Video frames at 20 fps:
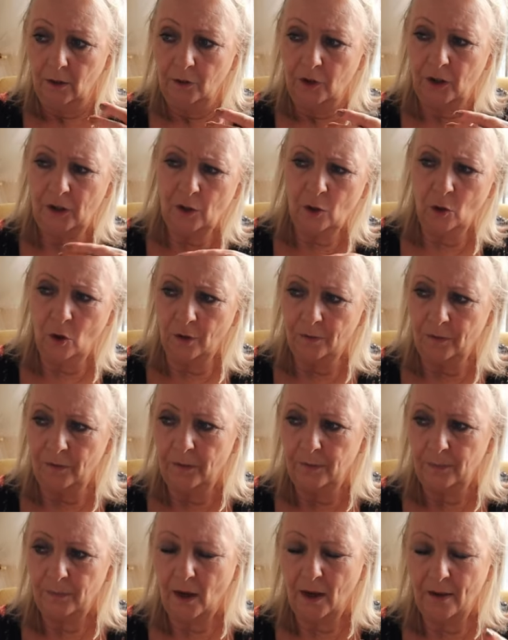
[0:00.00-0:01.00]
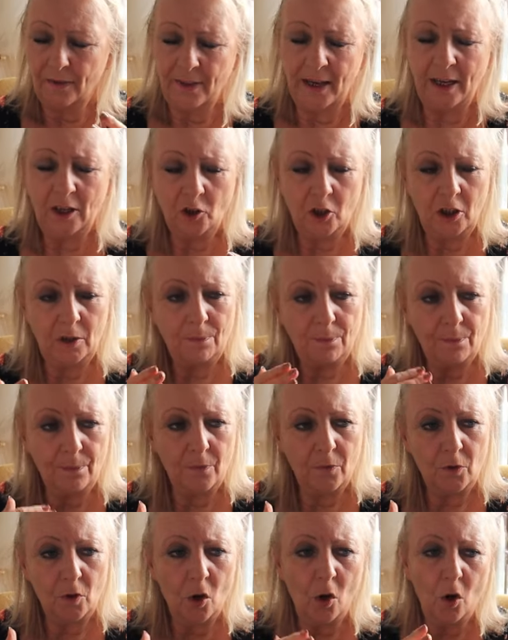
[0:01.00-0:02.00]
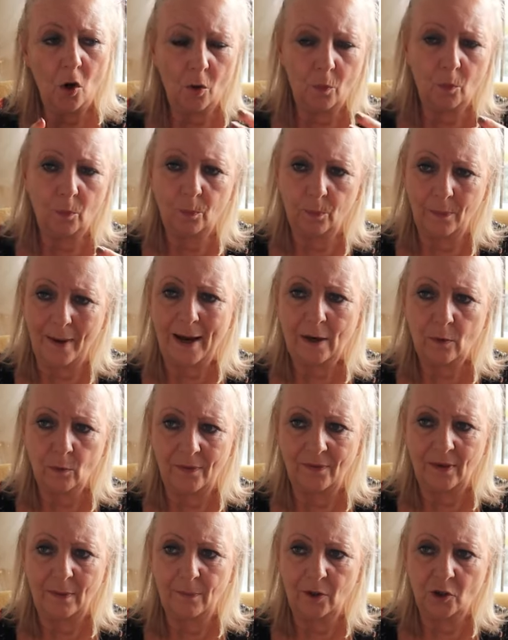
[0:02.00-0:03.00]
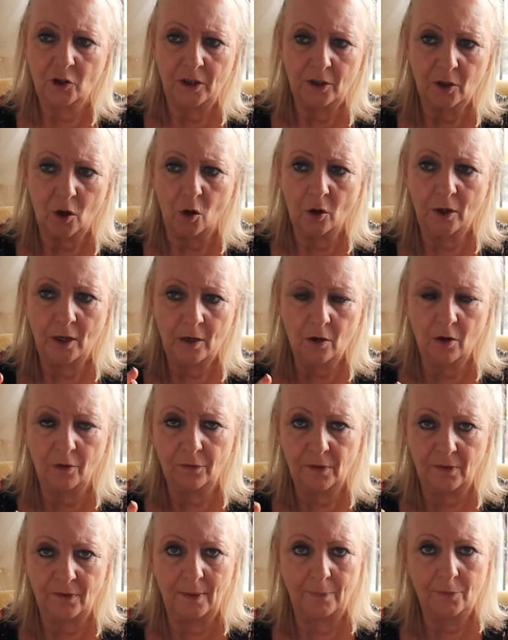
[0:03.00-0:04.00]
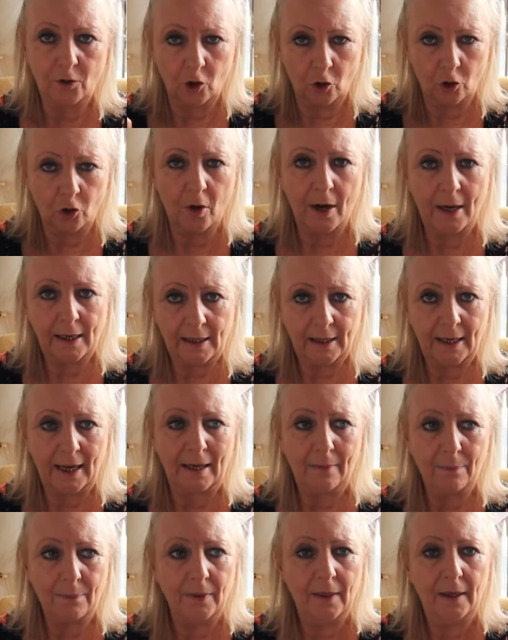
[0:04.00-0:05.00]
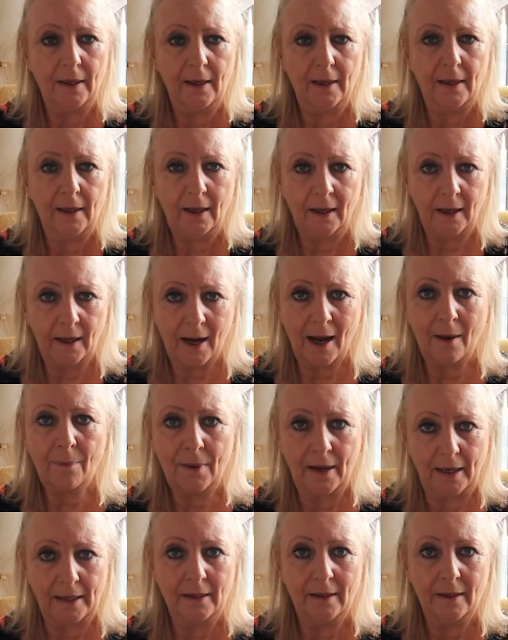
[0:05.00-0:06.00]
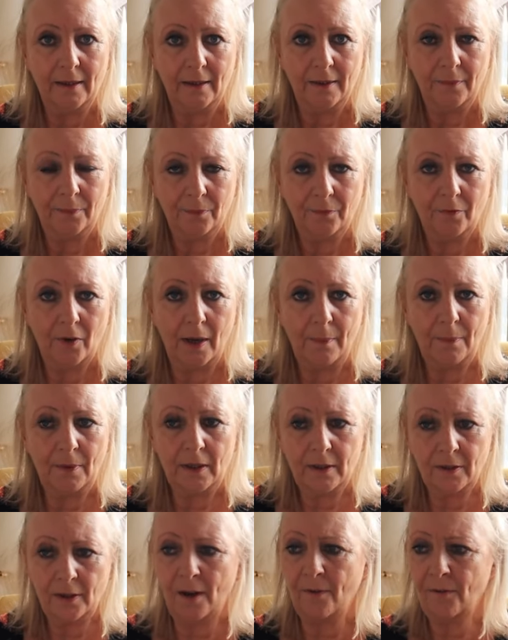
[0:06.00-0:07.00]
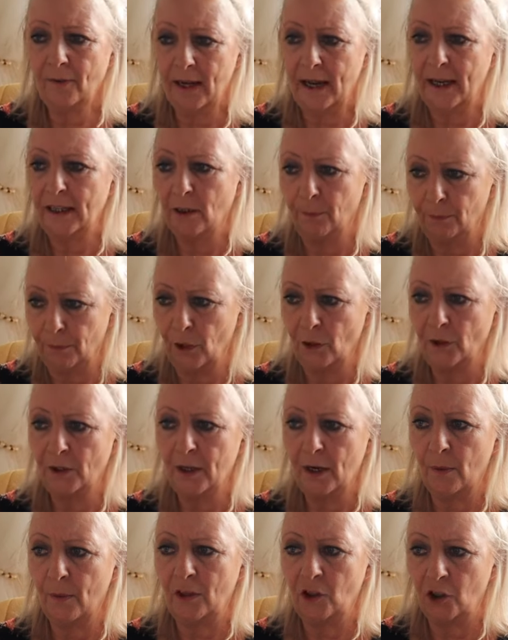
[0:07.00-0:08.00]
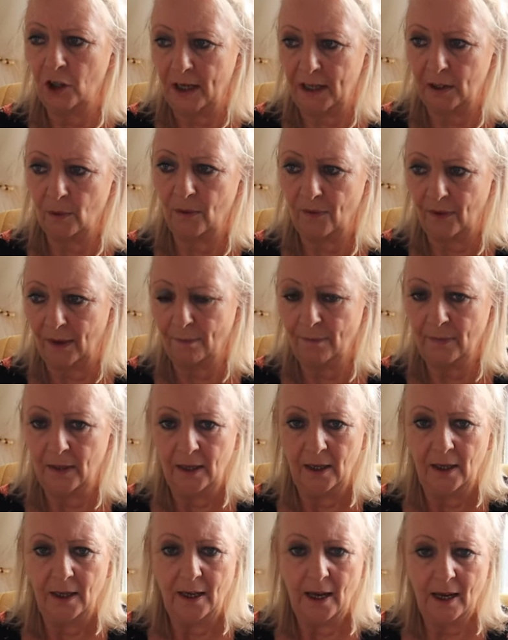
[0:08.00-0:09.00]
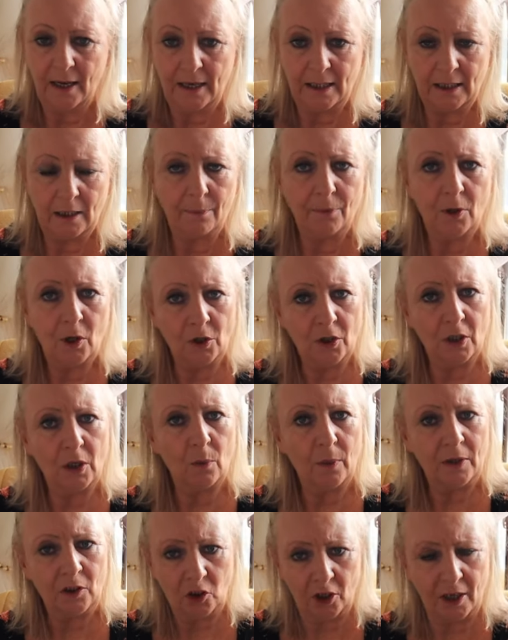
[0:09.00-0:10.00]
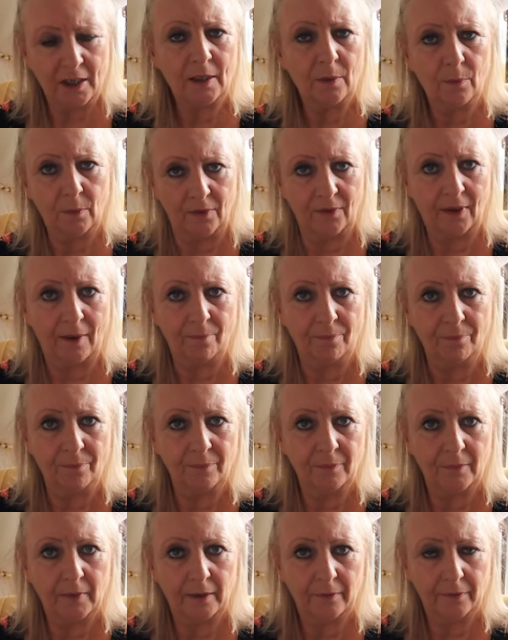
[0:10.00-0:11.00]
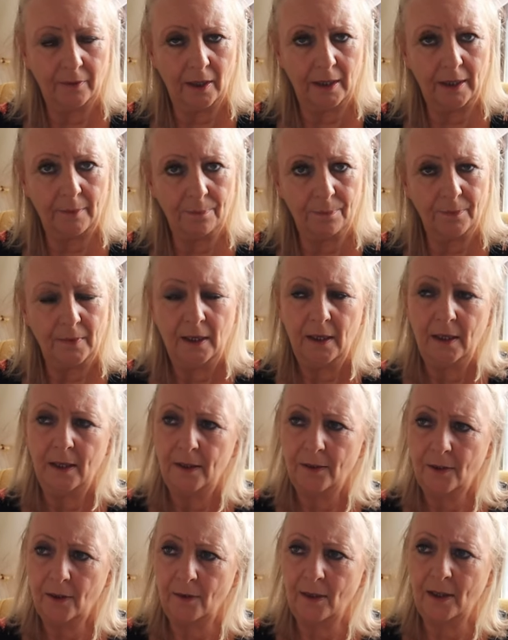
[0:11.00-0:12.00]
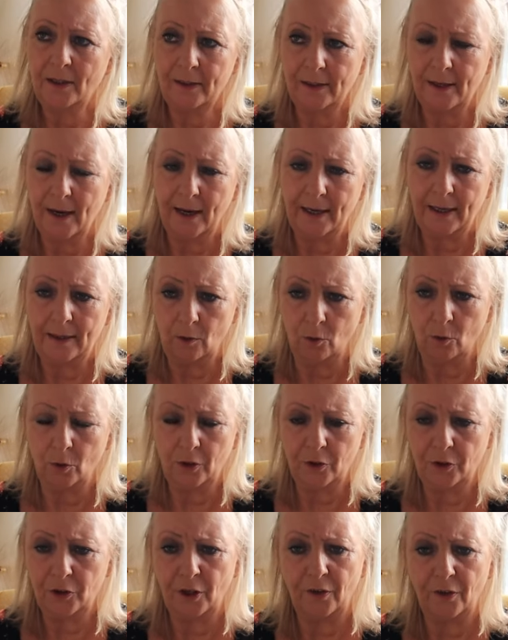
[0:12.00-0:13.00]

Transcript: she sort of, I think she's not back with him, but she's on and off with him to try and keep it happy, right? Because don't forget, he's abusing her when she is with him, and he's abusing her when she isn't with him, right? So this day in August